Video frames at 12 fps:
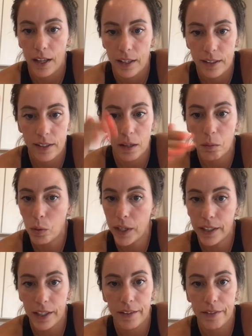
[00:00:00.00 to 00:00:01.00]

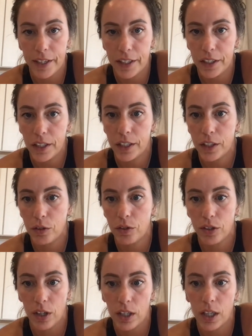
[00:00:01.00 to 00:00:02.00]
Somewhere in there, you
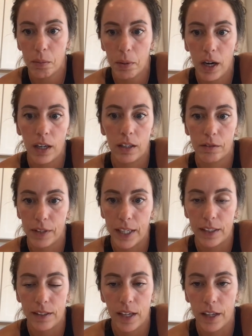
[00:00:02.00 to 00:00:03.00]
start a pot of
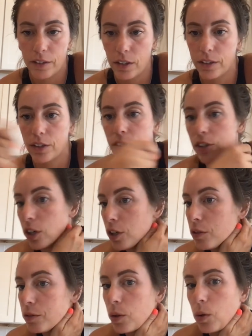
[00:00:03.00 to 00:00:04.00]
rice, either on the
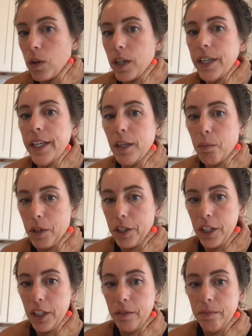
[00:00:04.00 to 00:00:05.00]
stove or in a
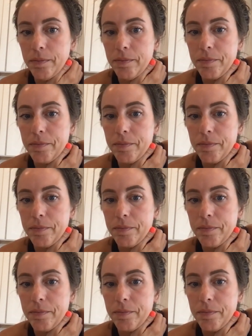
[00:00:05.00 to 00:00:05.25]
burner.